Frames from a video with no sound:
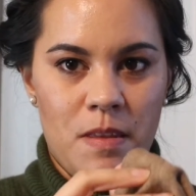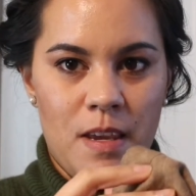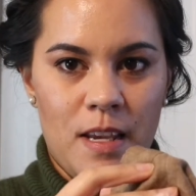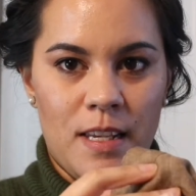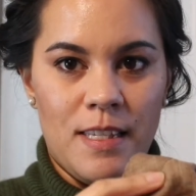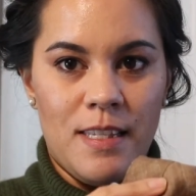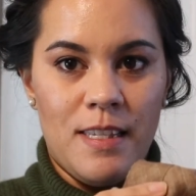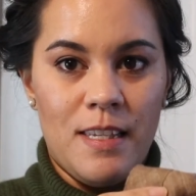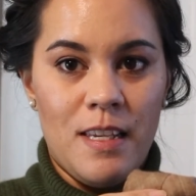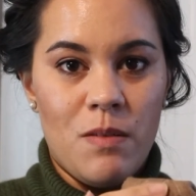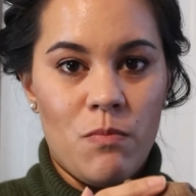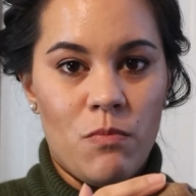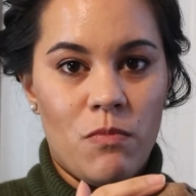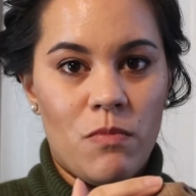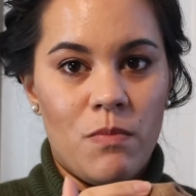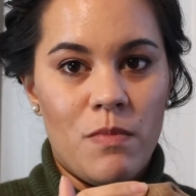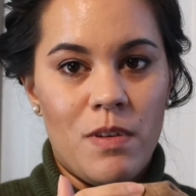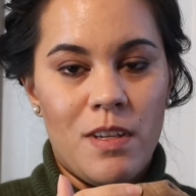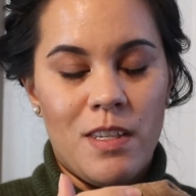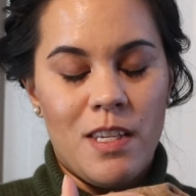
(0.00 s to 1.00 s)

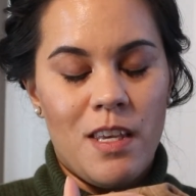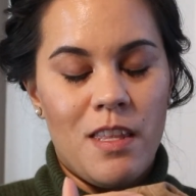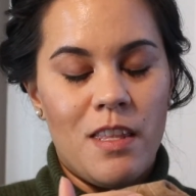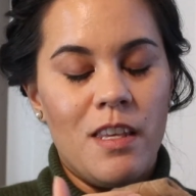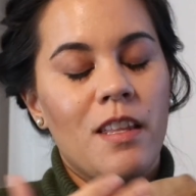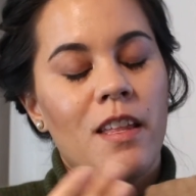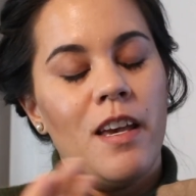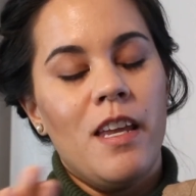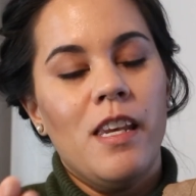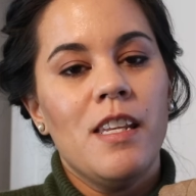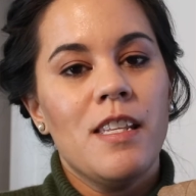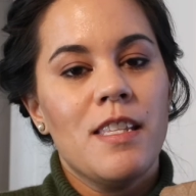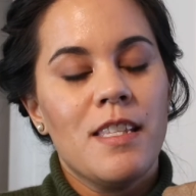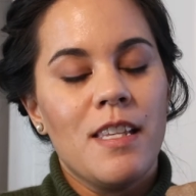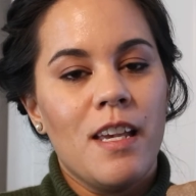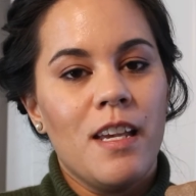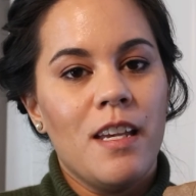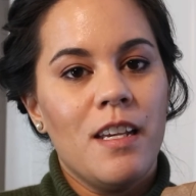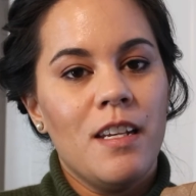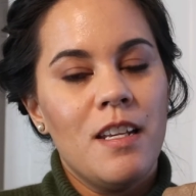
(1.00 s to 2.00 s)
seam is on the lining
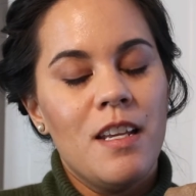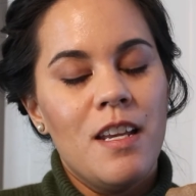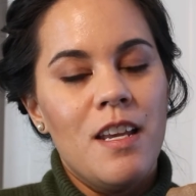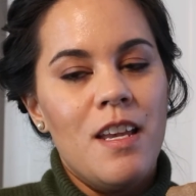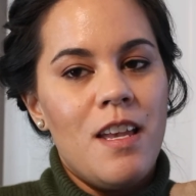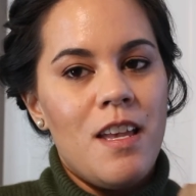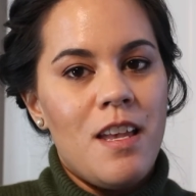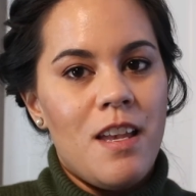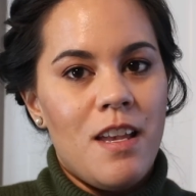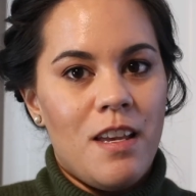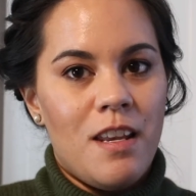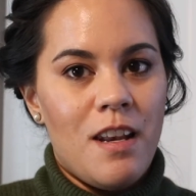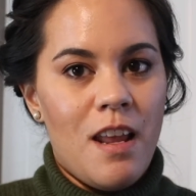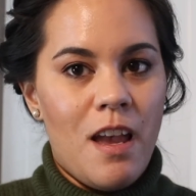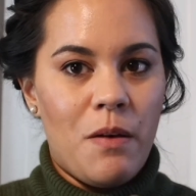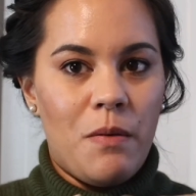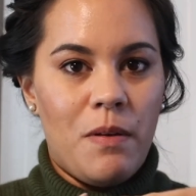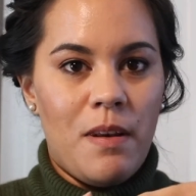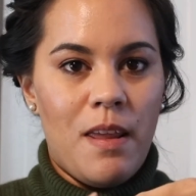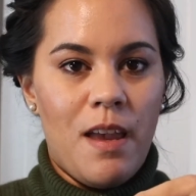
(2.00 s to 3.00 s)
side, and
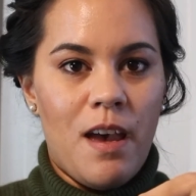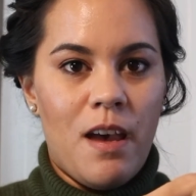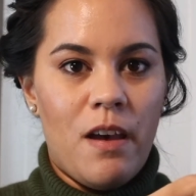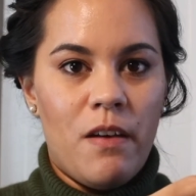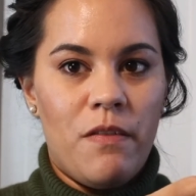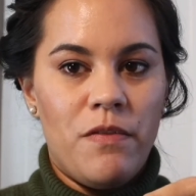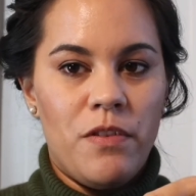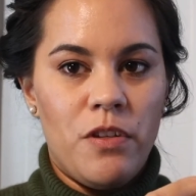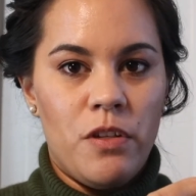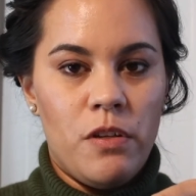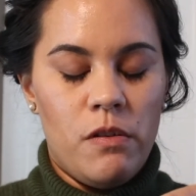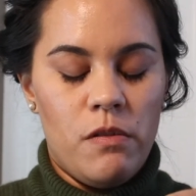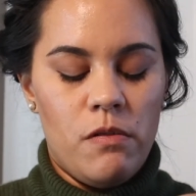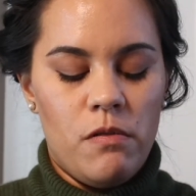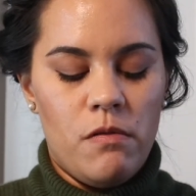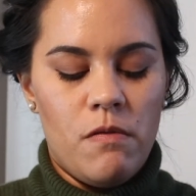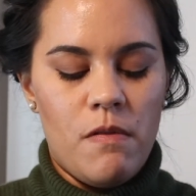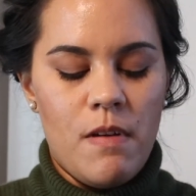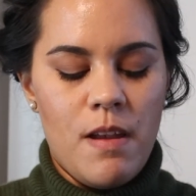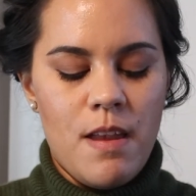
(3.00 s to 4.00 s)
I would have
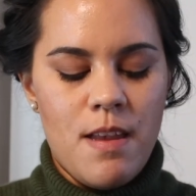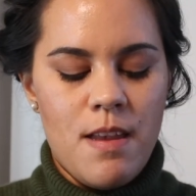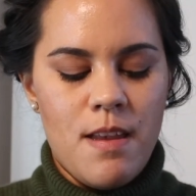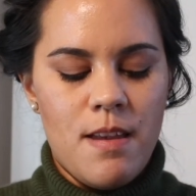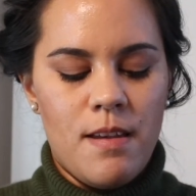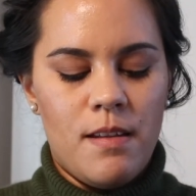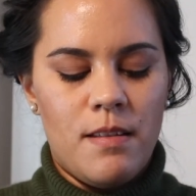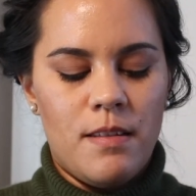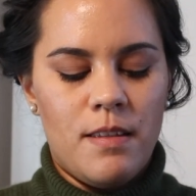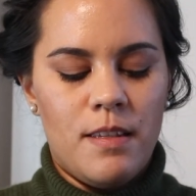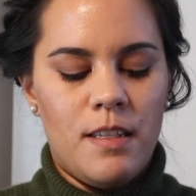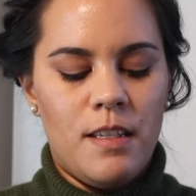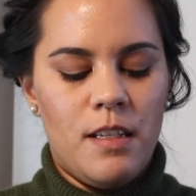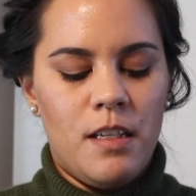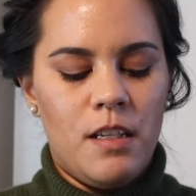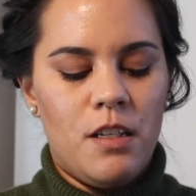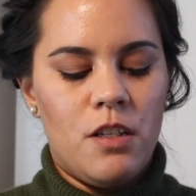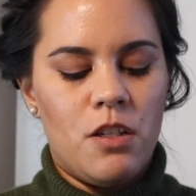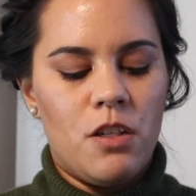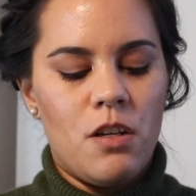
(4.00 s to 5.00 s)
to hand
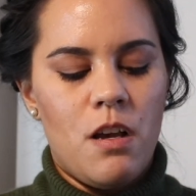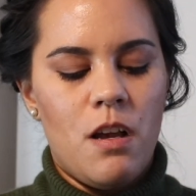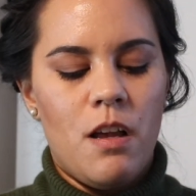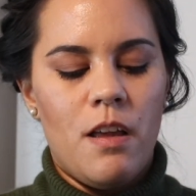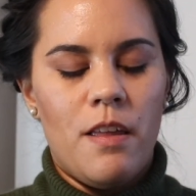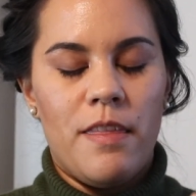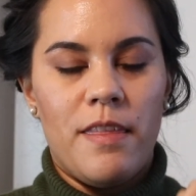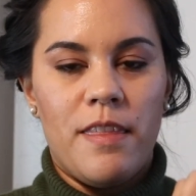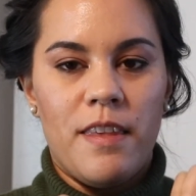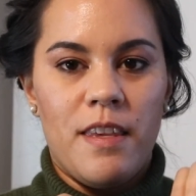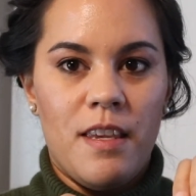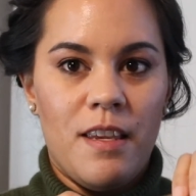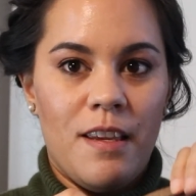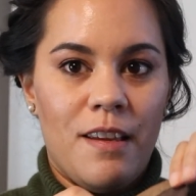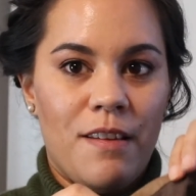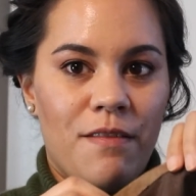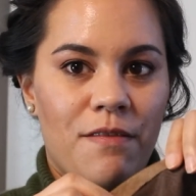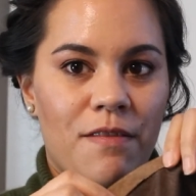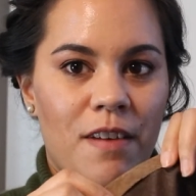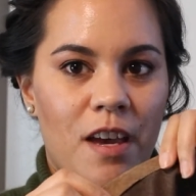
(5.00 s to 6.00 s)
stitch on the
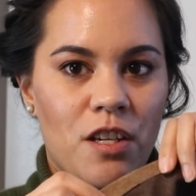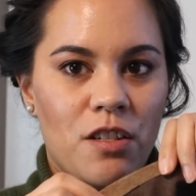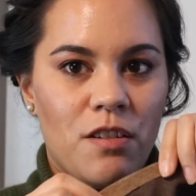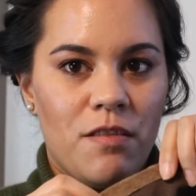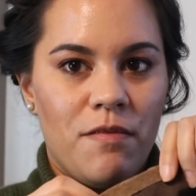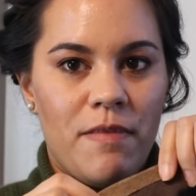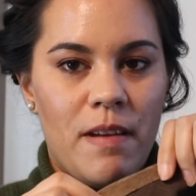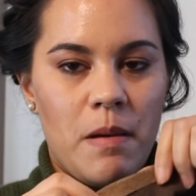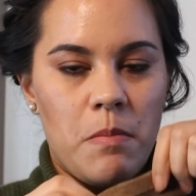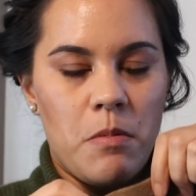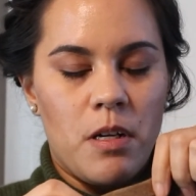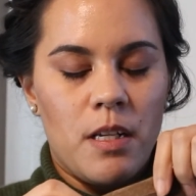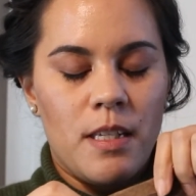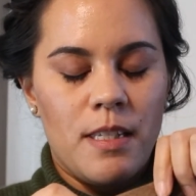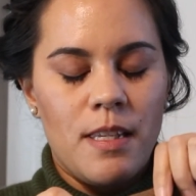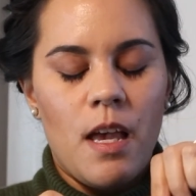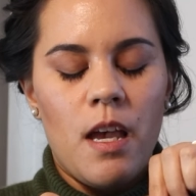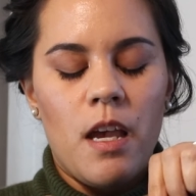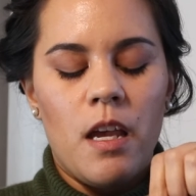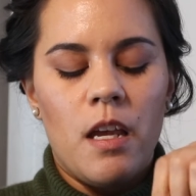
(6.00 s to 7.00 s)
fashion fabric
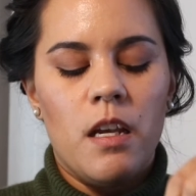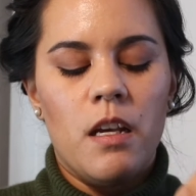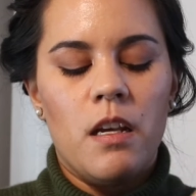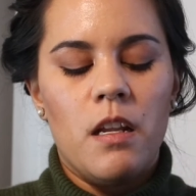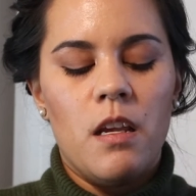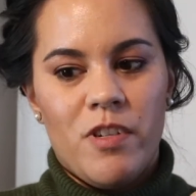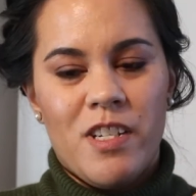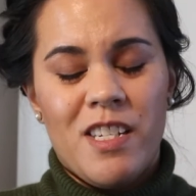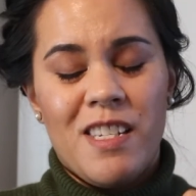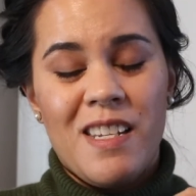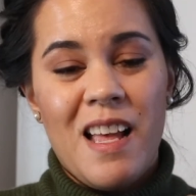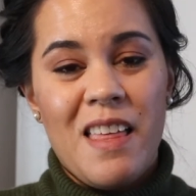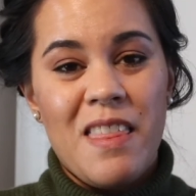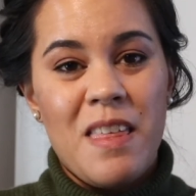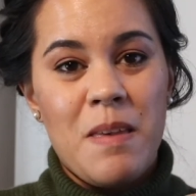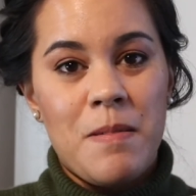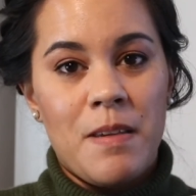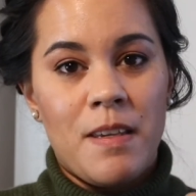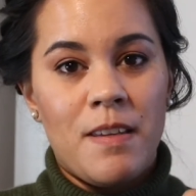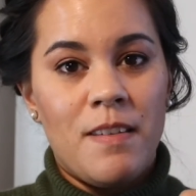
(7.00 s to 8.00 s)
side, which is not
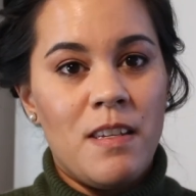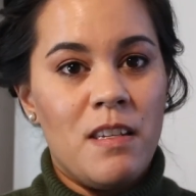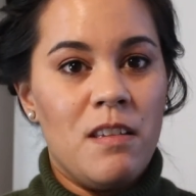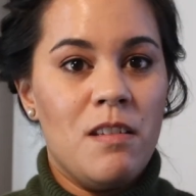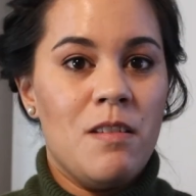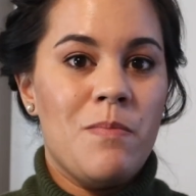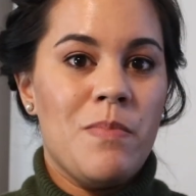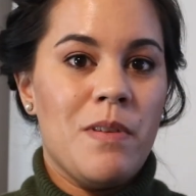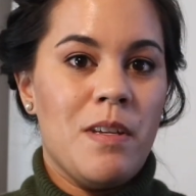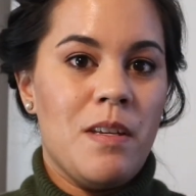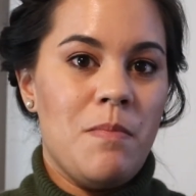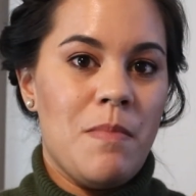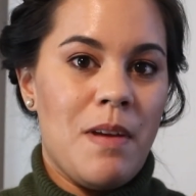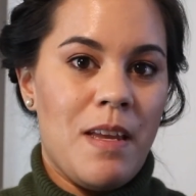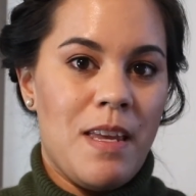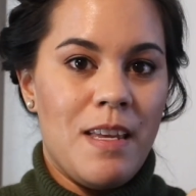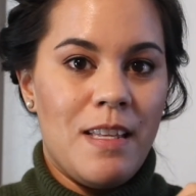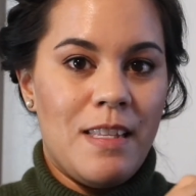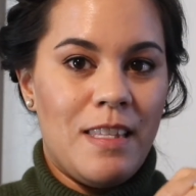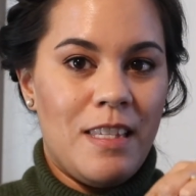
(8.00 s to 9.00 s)
that big a deal, but my
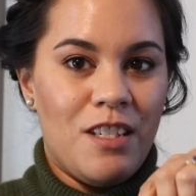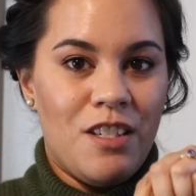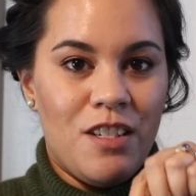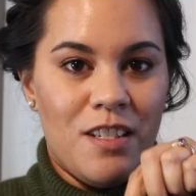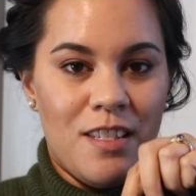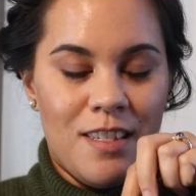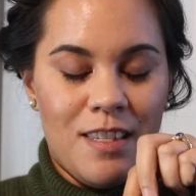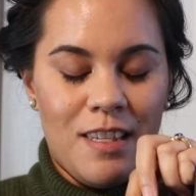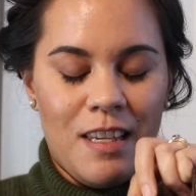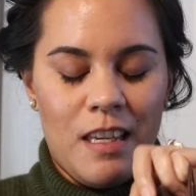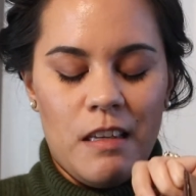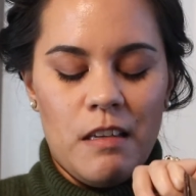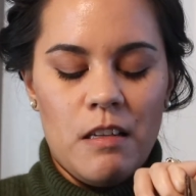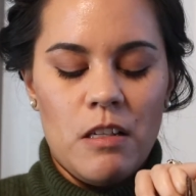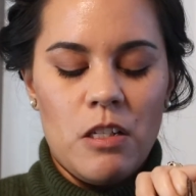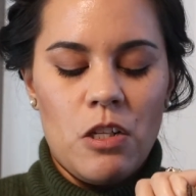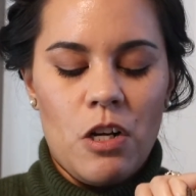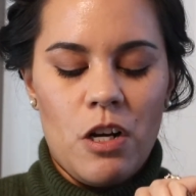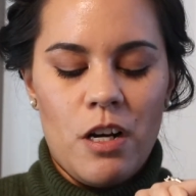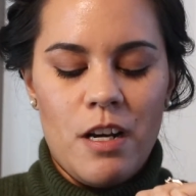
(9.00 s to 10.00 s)
hand stitching
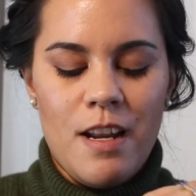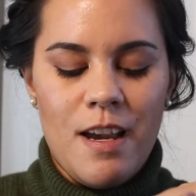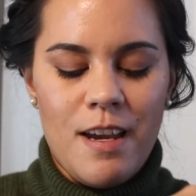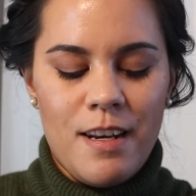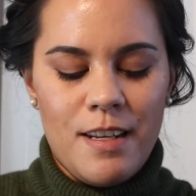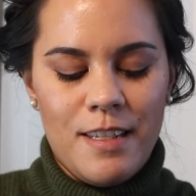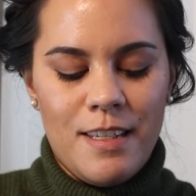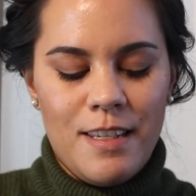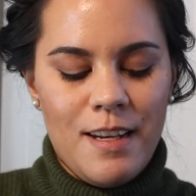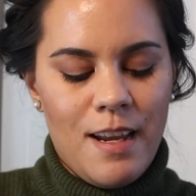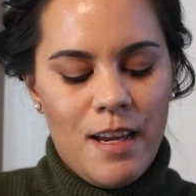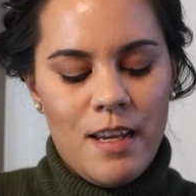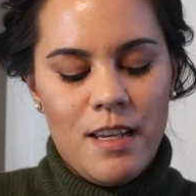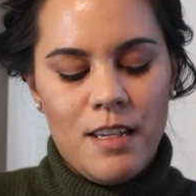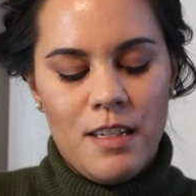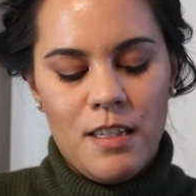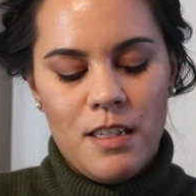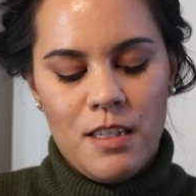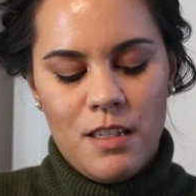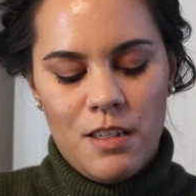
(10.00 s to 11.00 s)
skills are not as
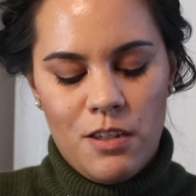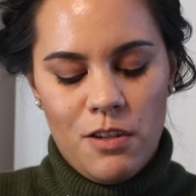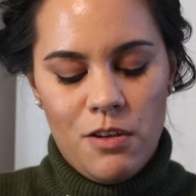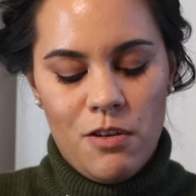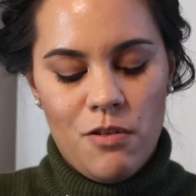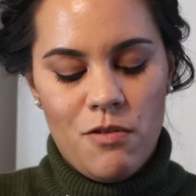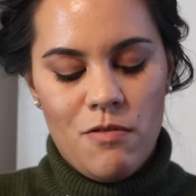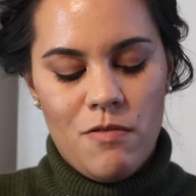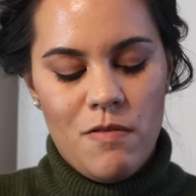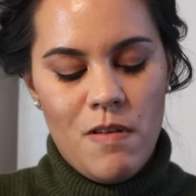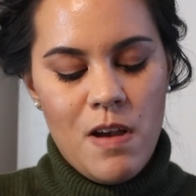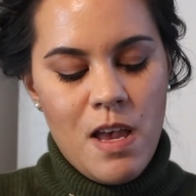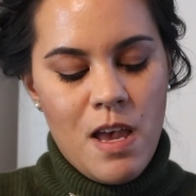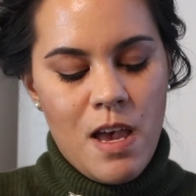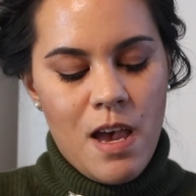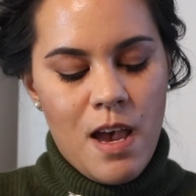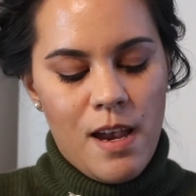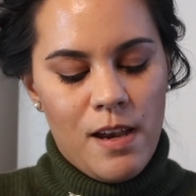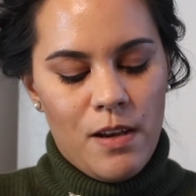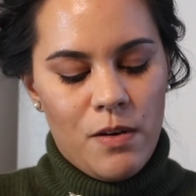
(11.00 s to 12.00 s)
nice, so
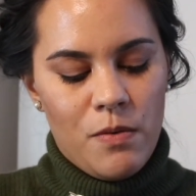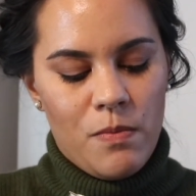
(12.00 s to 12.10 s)
I'd